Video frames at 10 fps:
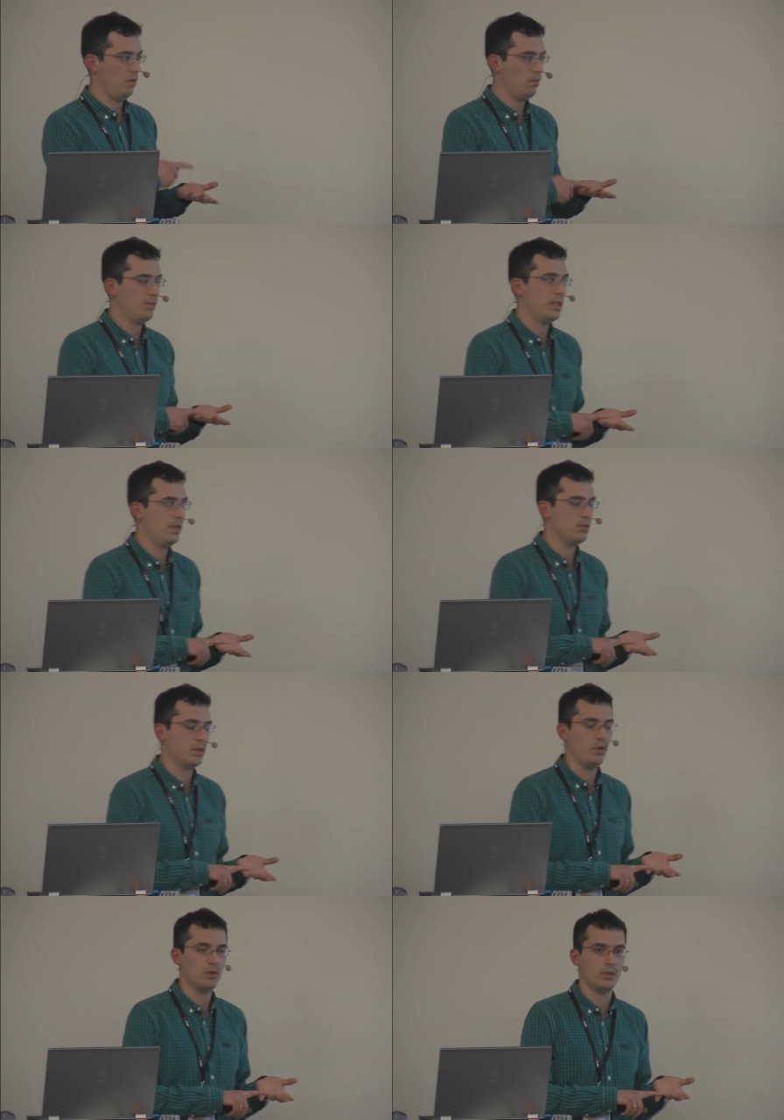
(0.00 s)
obviously there was
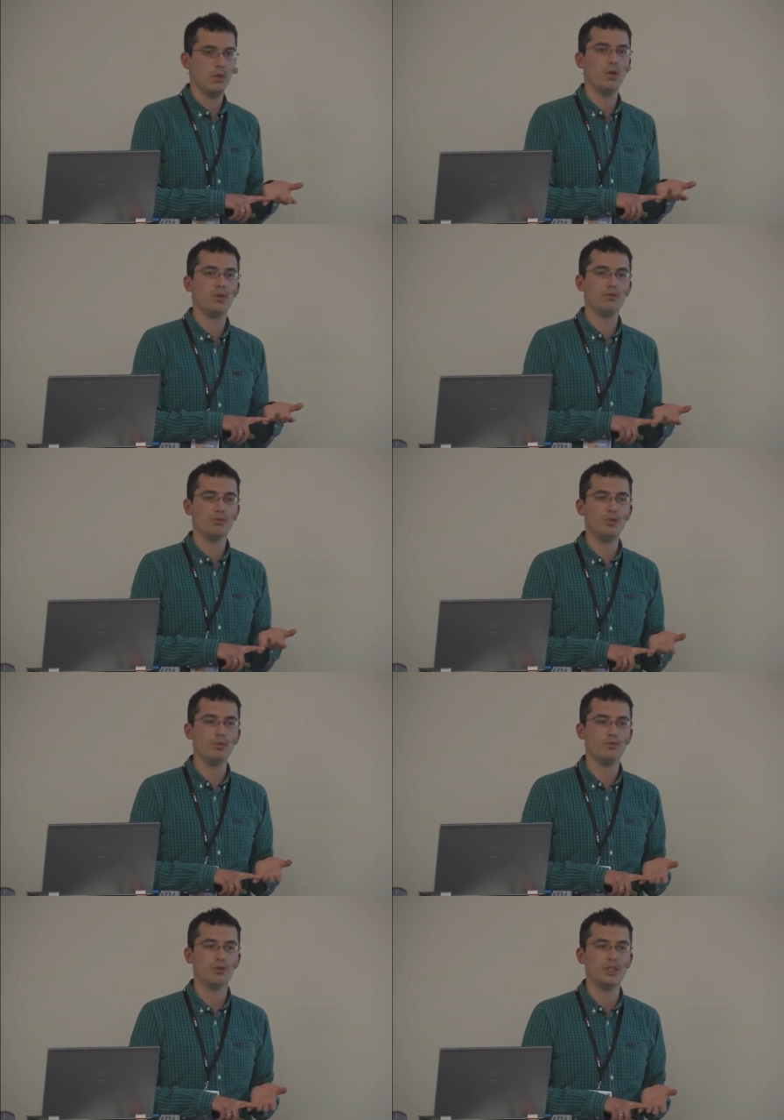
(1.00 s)
also a lot of
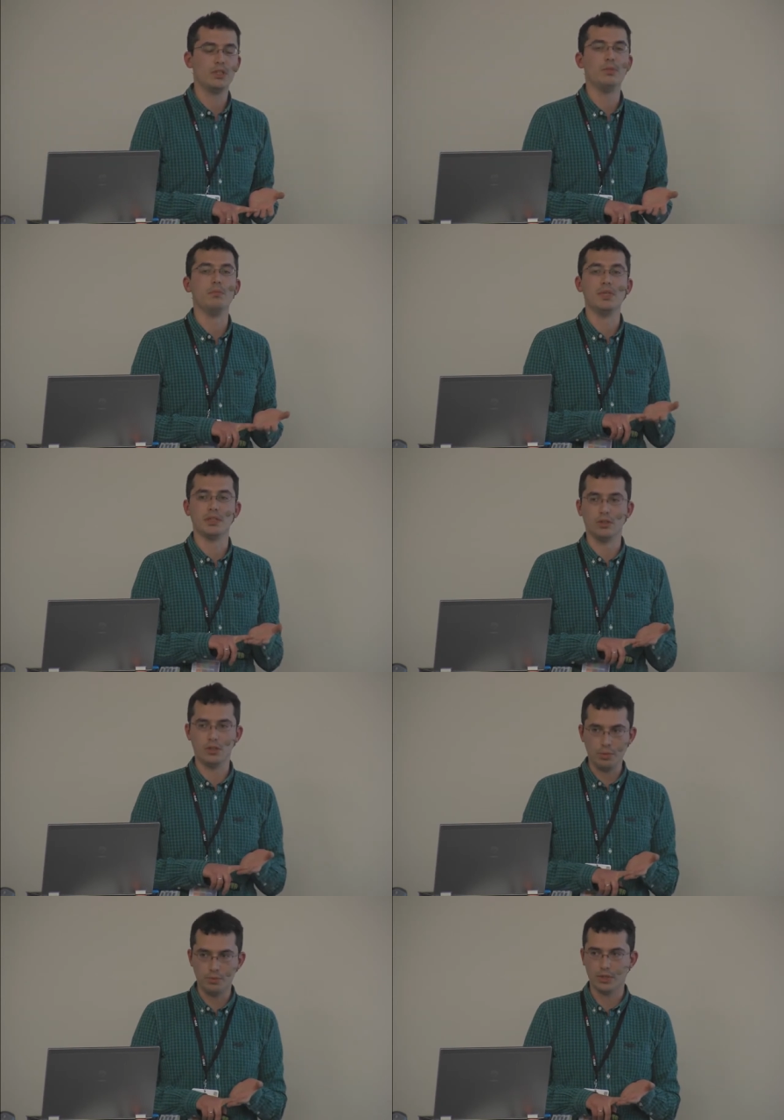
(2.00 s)
room for it to be
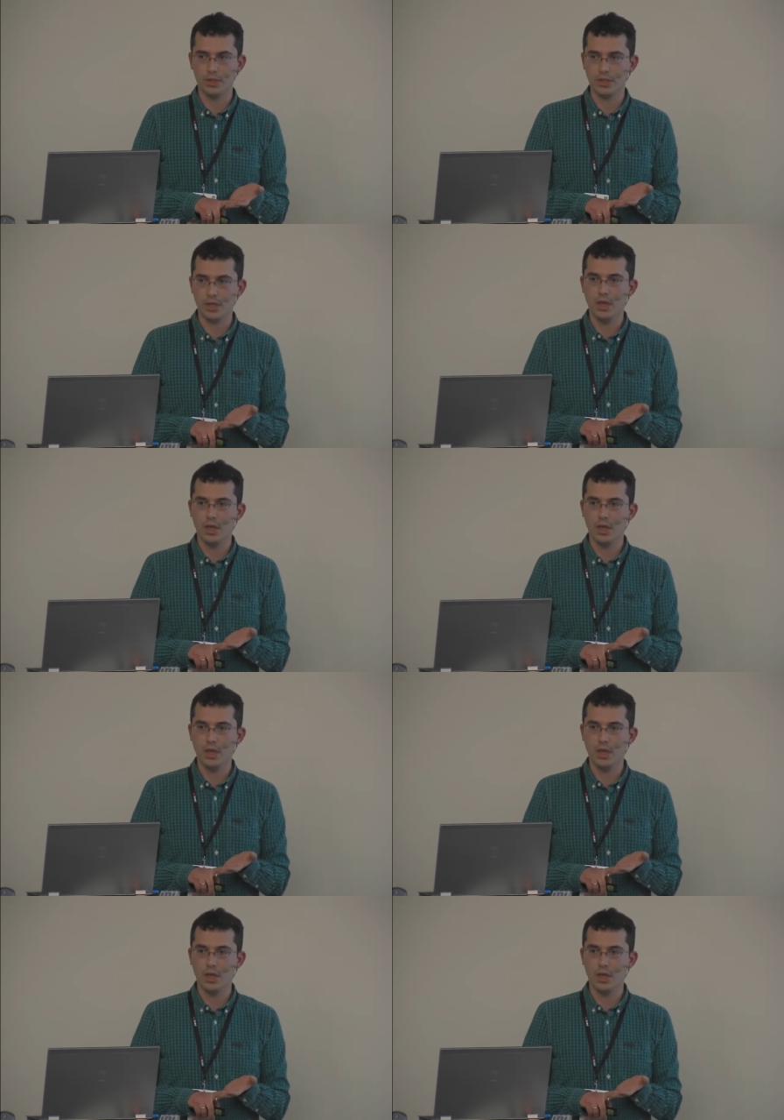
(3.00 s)
misinterpreted.